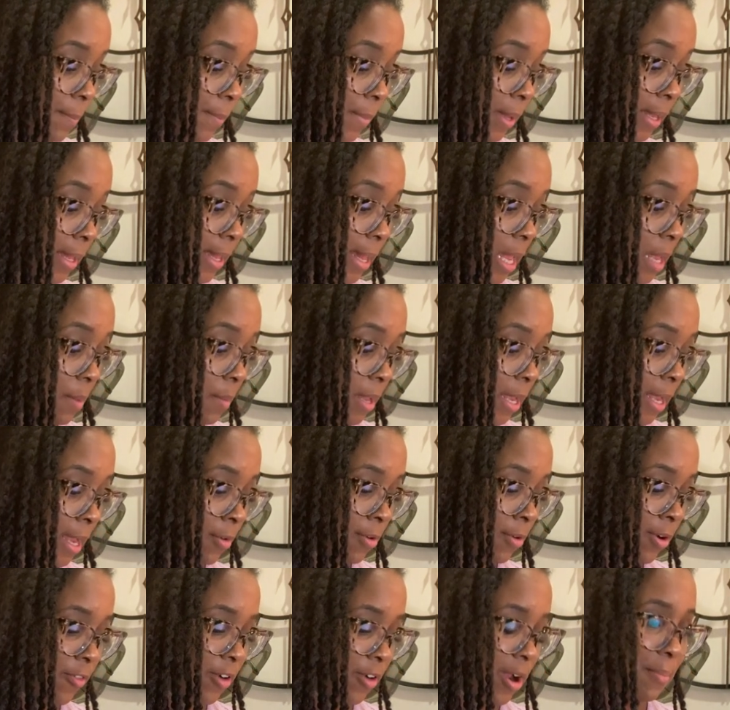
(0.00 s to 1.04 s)
Gaming,
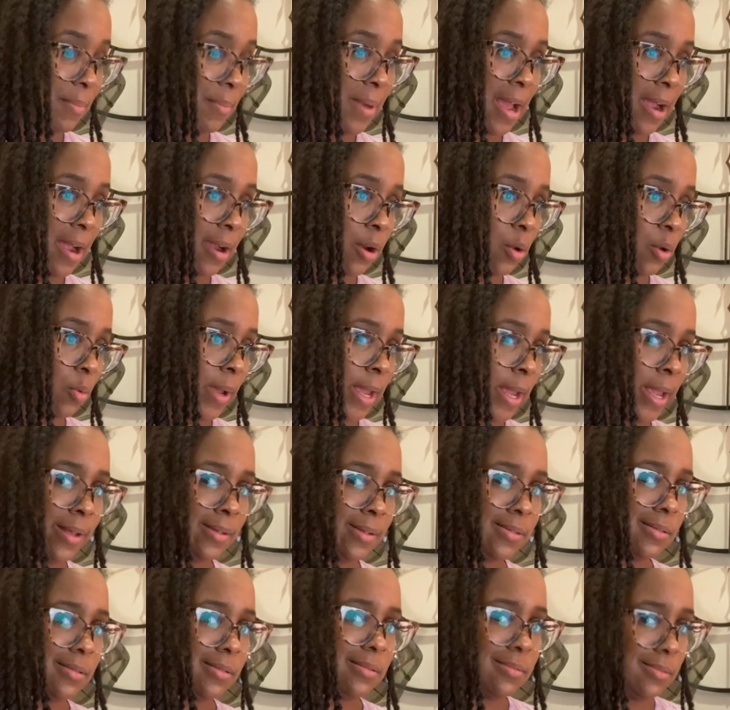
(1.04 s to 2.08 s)
however, I'm not going to
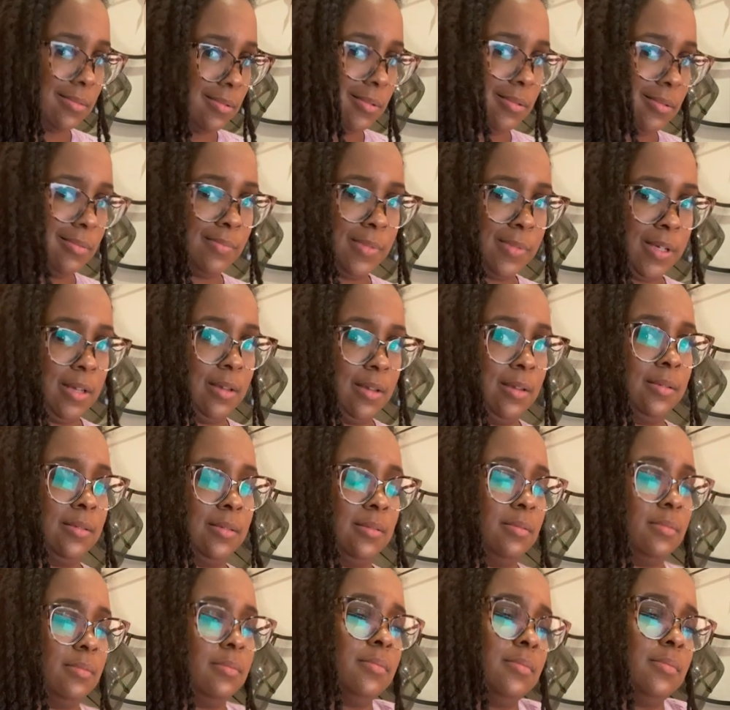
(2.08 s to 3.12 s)
wait
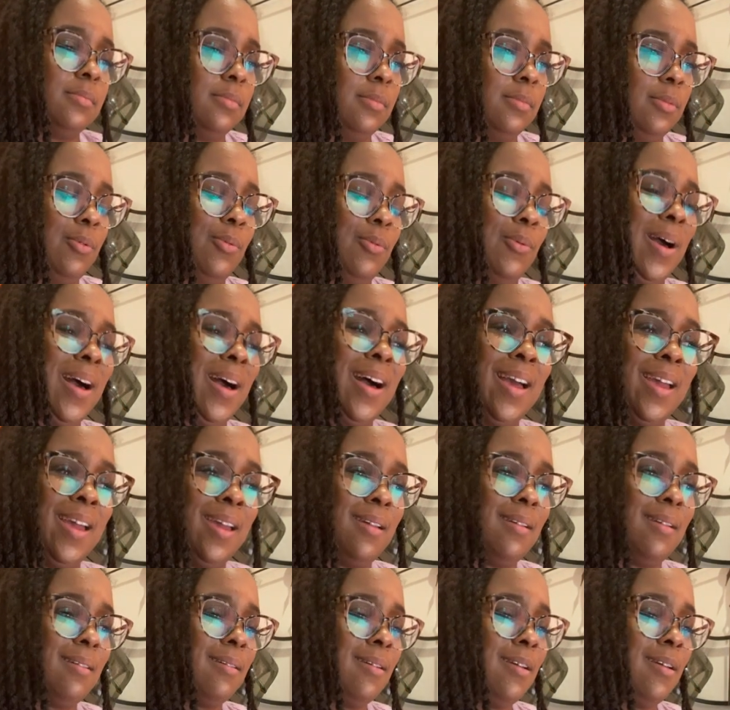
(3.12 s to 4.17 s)
because why?
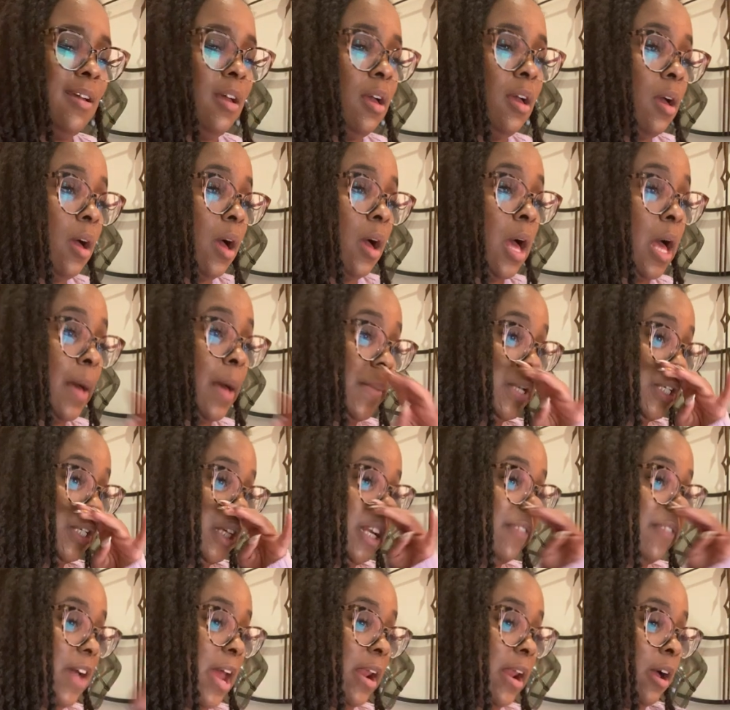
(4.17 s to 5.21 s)
It should
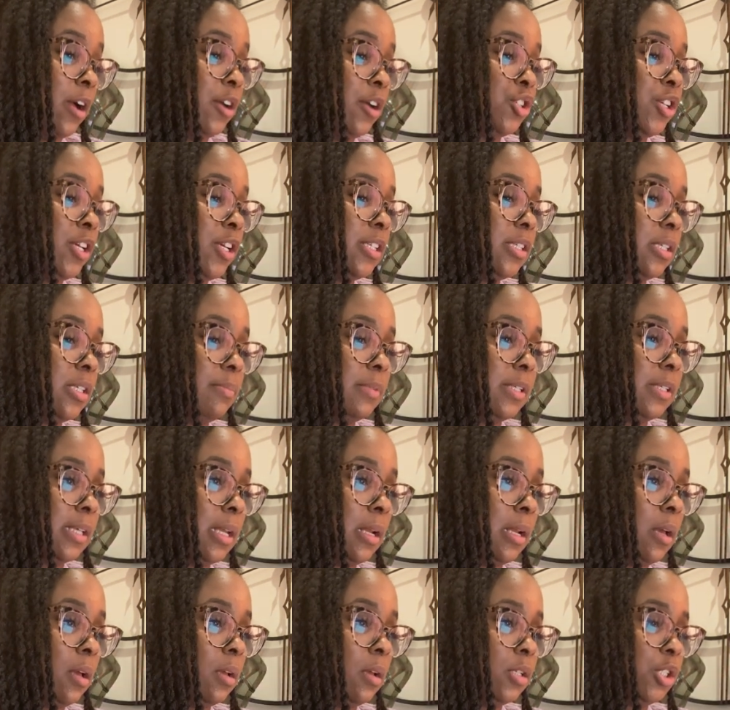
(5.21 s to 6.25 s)
have had $100, so I'm just going
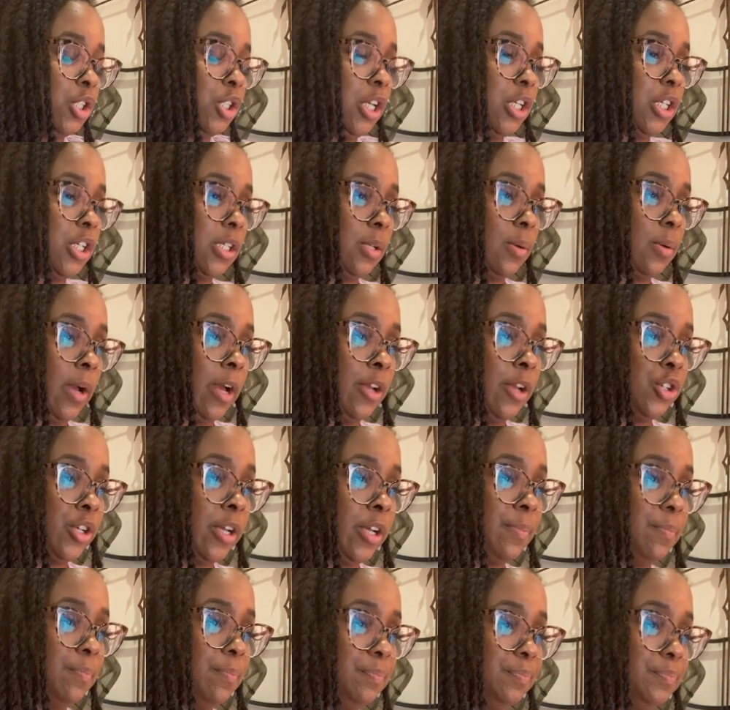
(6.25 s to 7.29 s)
to change it to
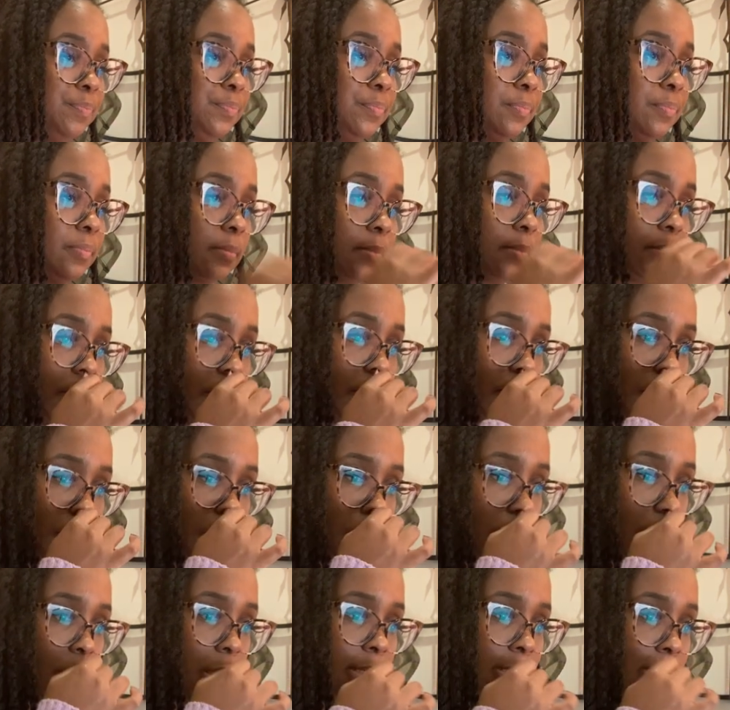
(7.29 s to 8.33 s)
$100.
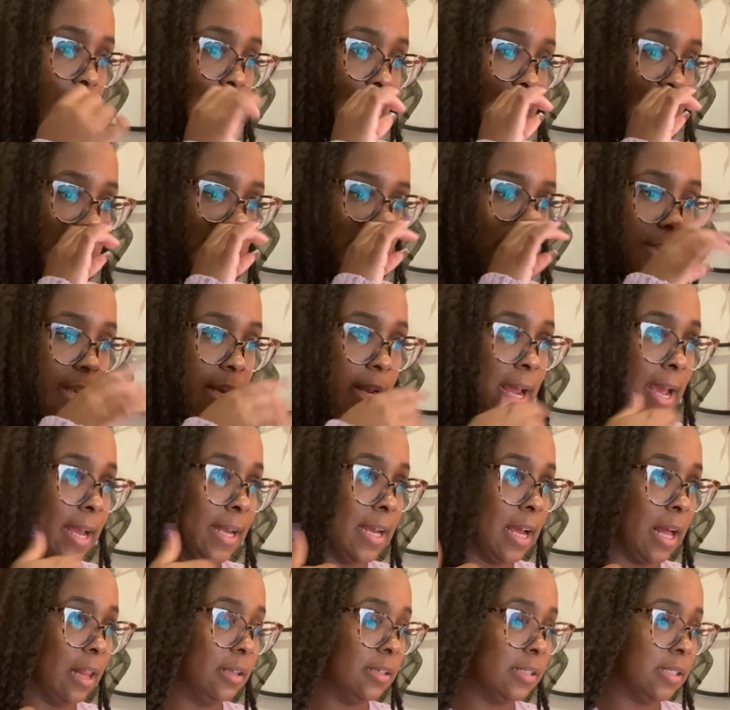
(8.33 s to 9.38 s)
So we have
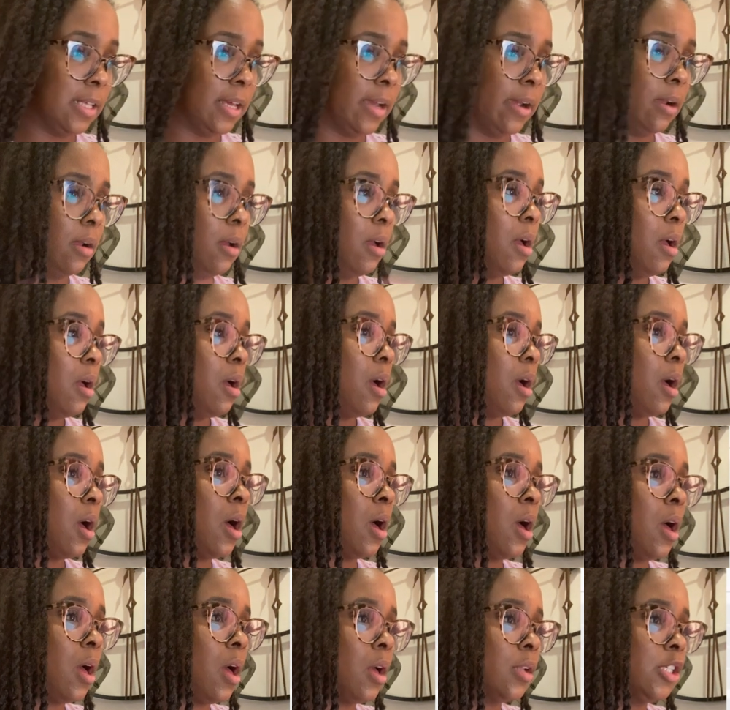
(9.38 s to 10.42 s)
$29 there.
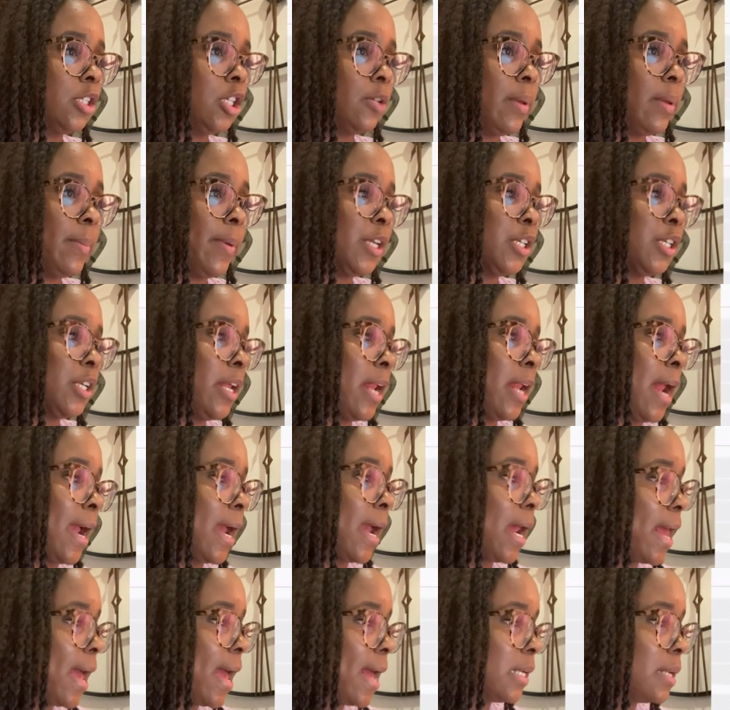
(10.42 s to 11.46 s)
To be budgeted, I
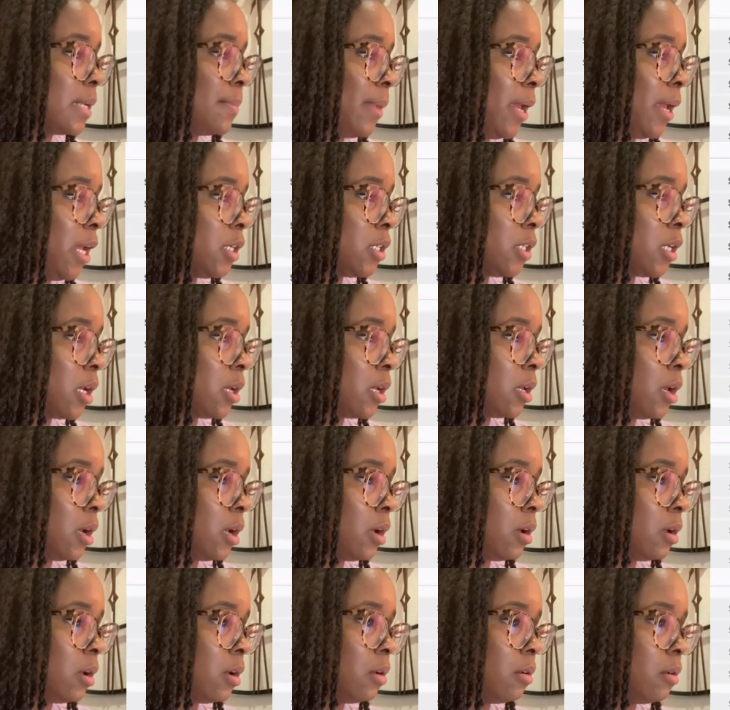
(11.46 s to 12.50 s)
got to add the paycheck,
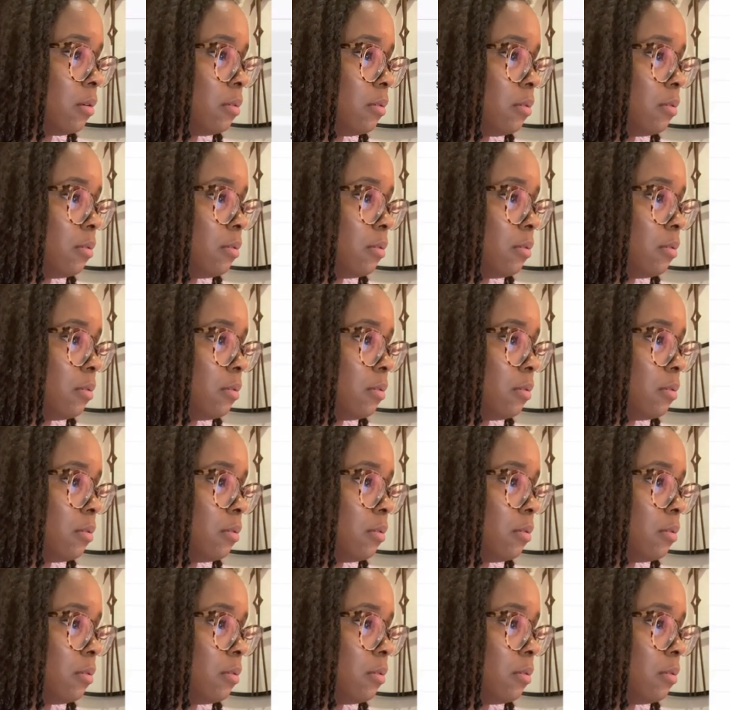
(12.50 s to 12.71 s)
y'all.